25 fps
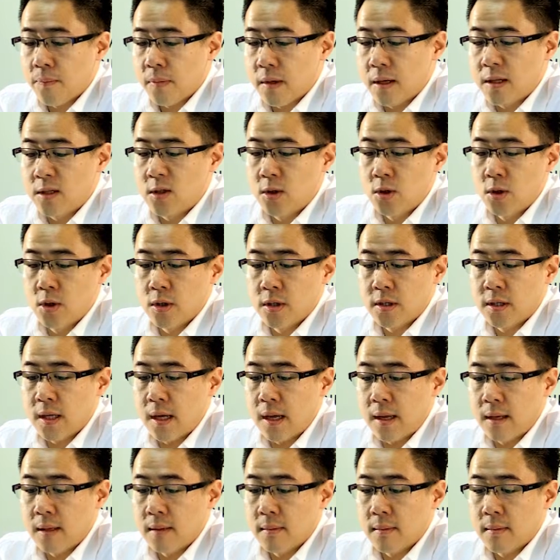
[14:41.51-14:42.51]
It's used
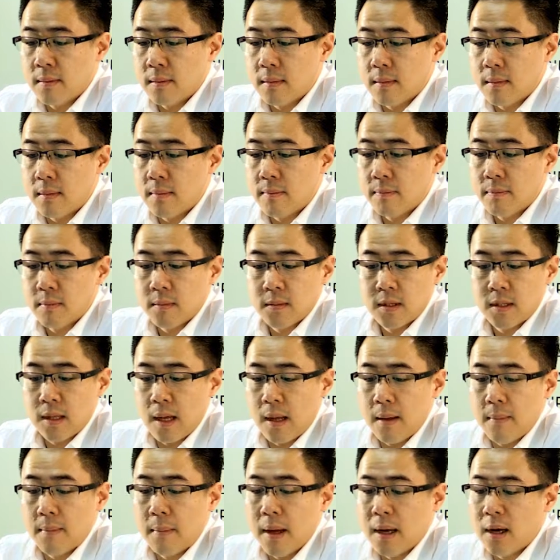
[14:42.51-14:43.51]
in,
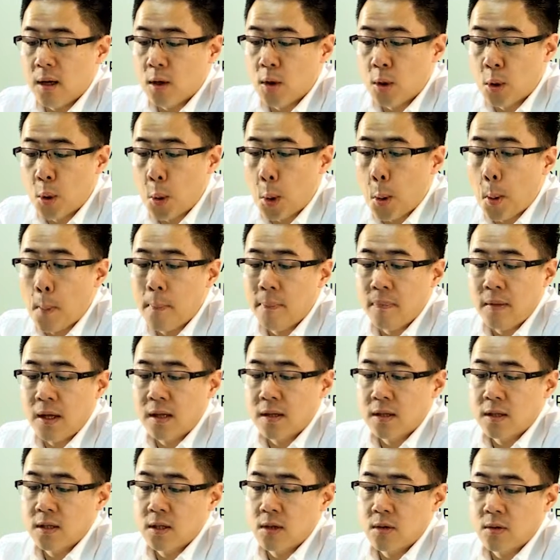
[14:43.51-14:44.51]
say, medical
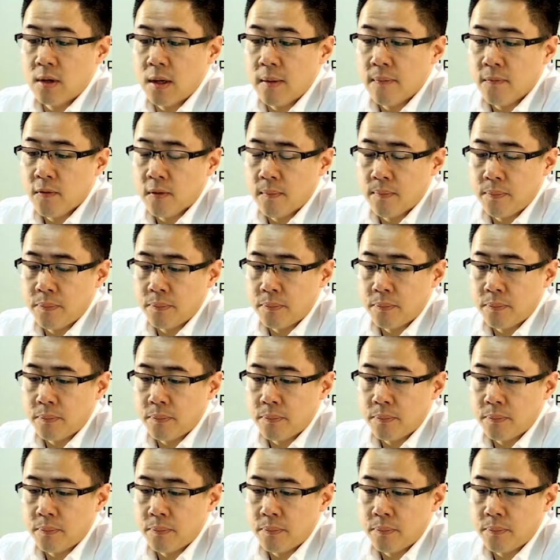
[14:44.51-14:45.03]
industry